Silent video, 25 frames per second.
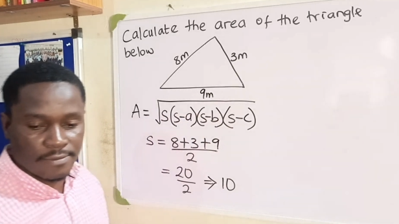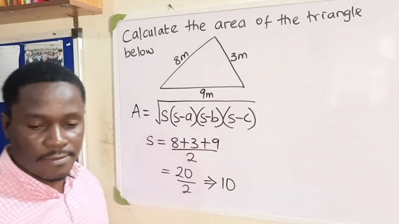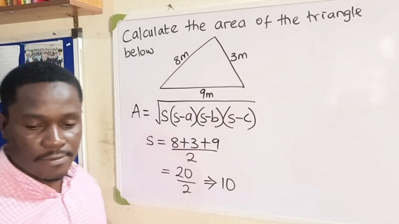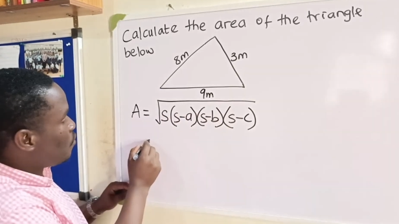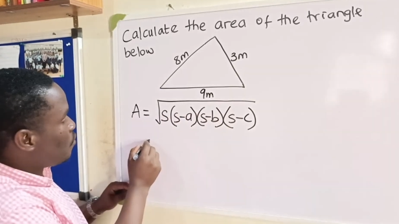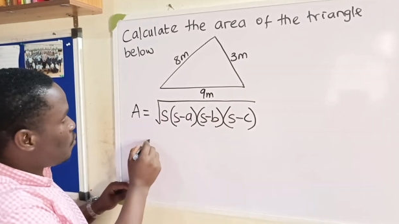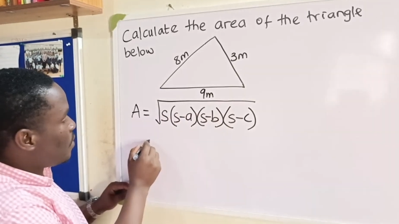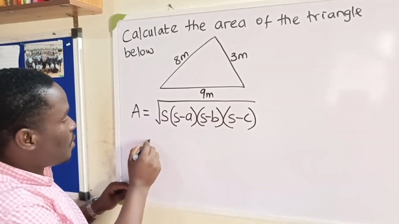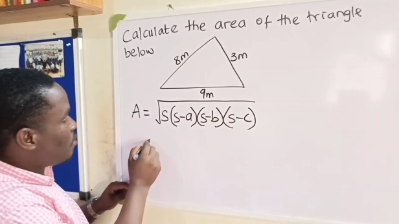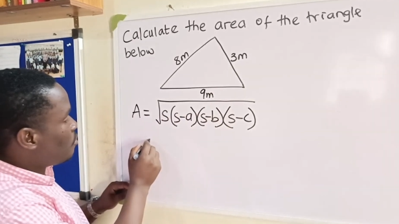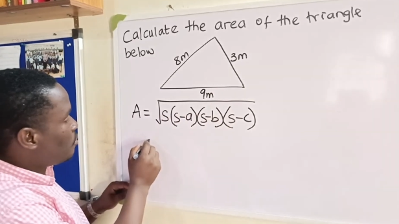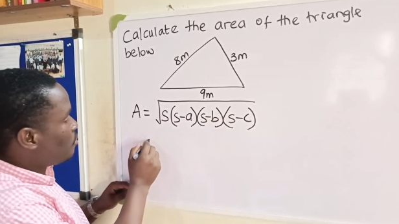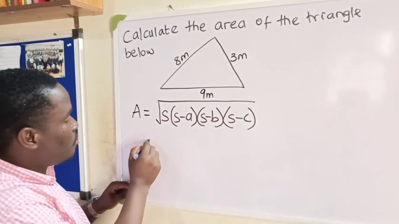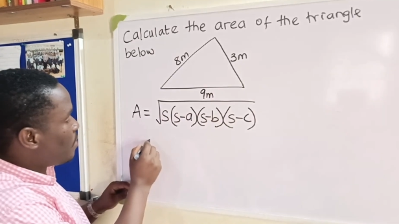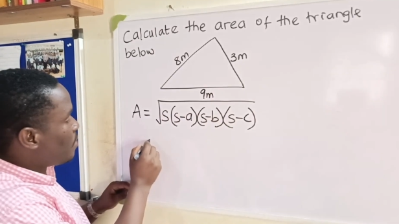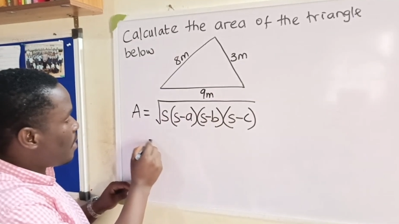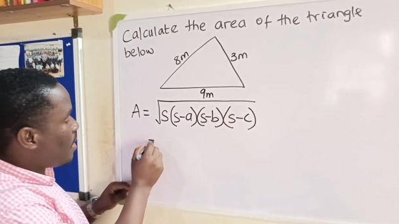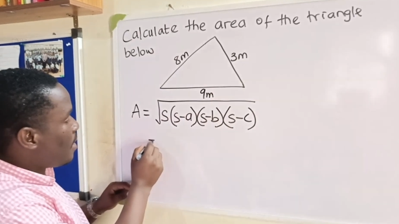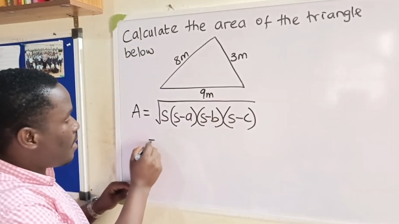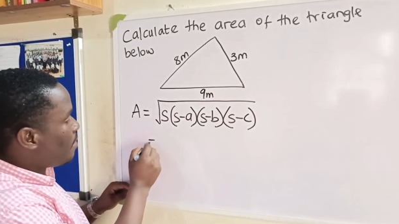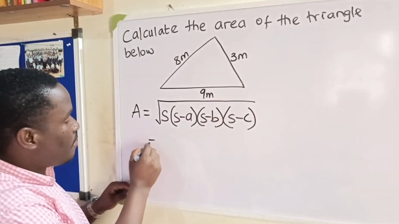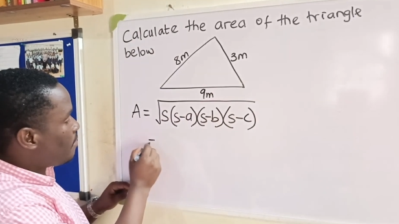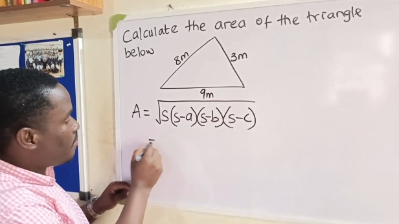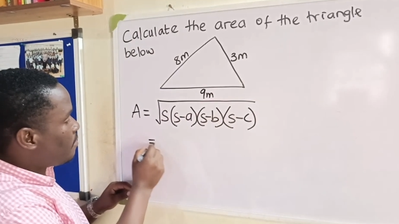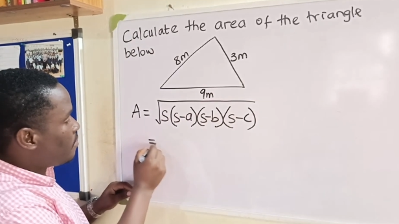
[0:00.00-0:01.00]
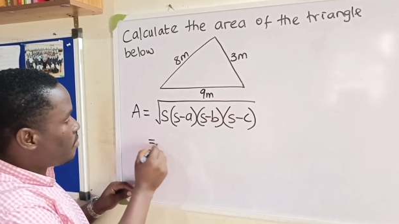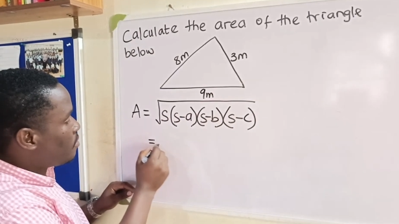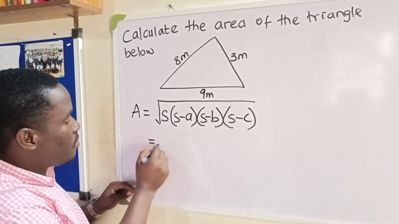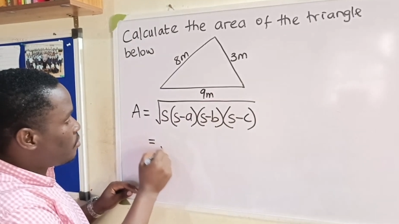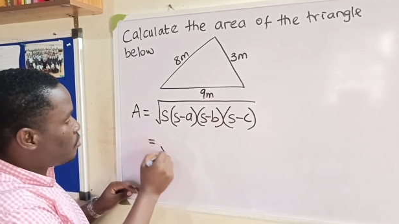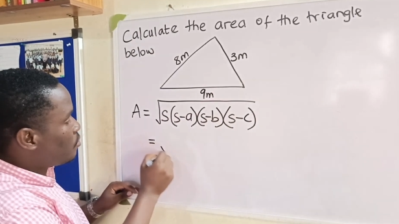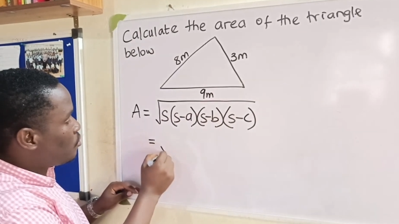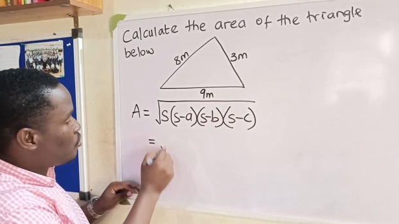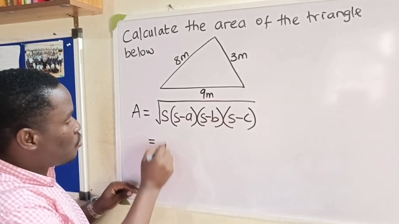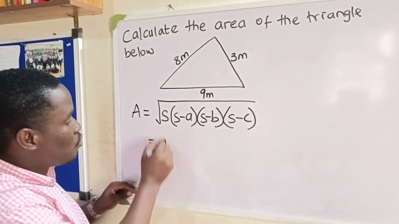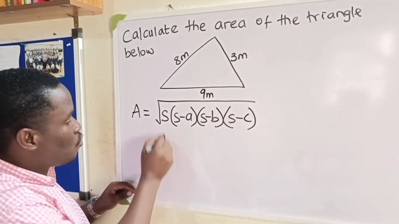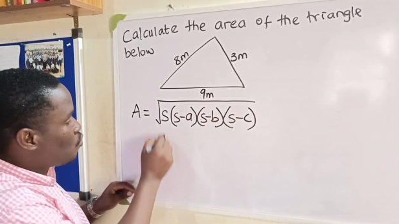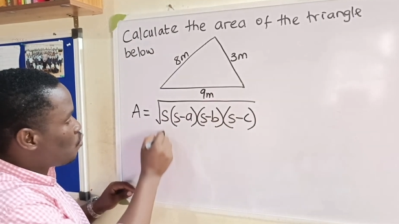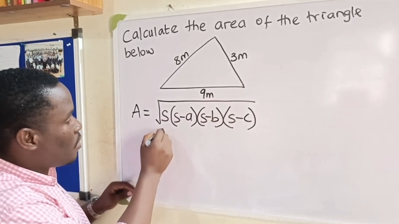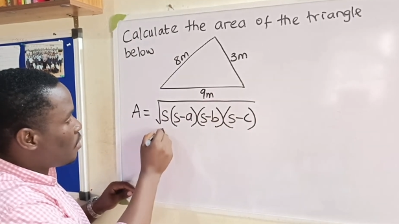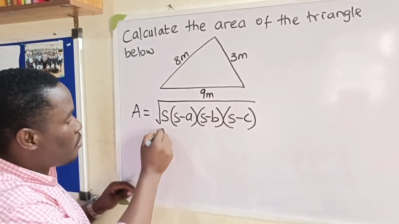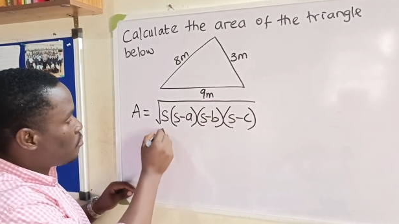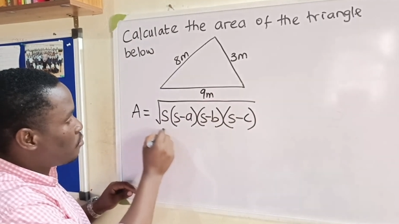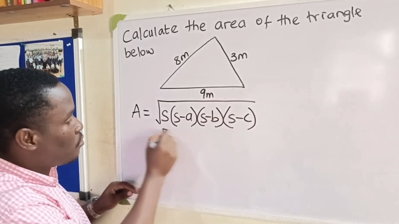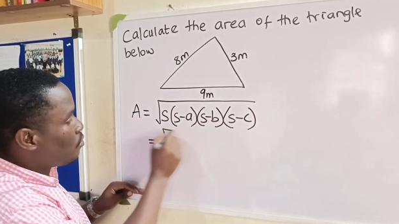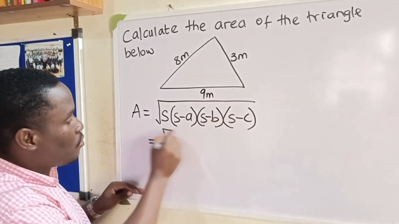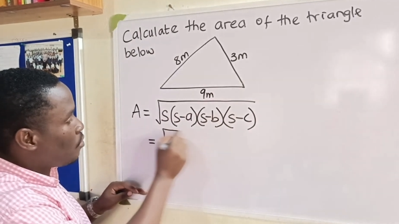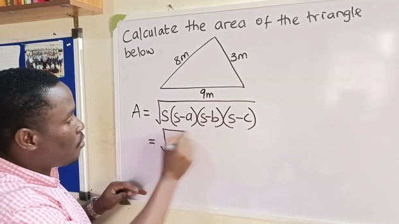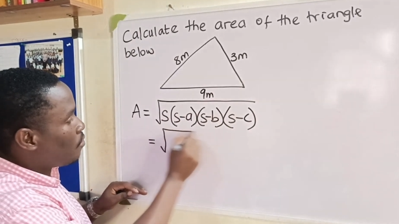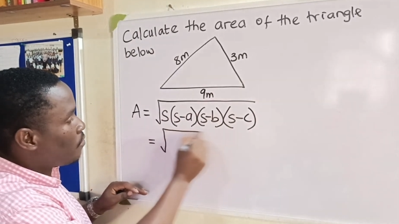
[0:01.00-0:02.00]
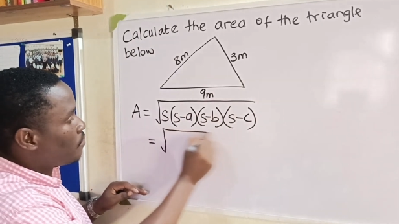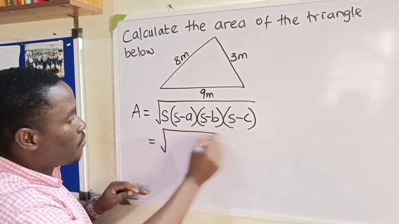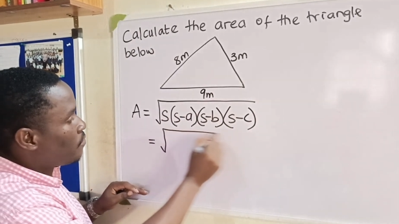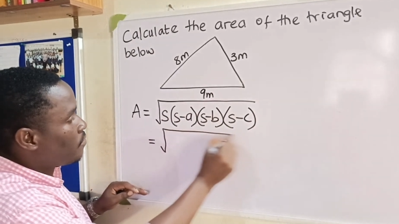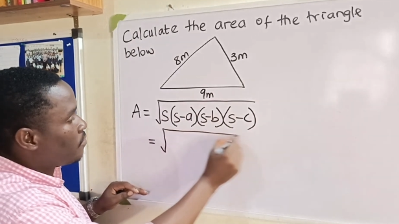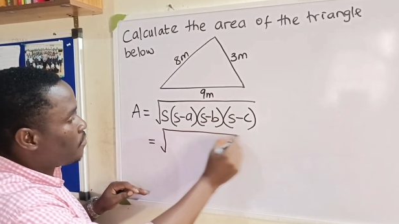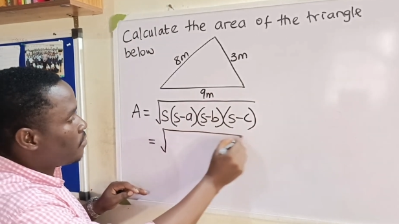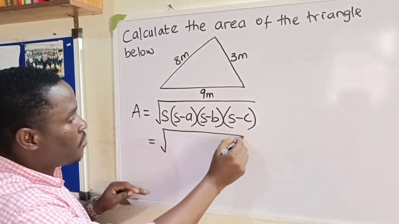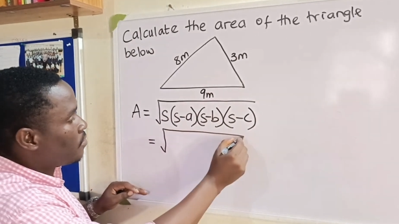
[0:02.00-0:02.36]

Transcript: So we're going to have square root of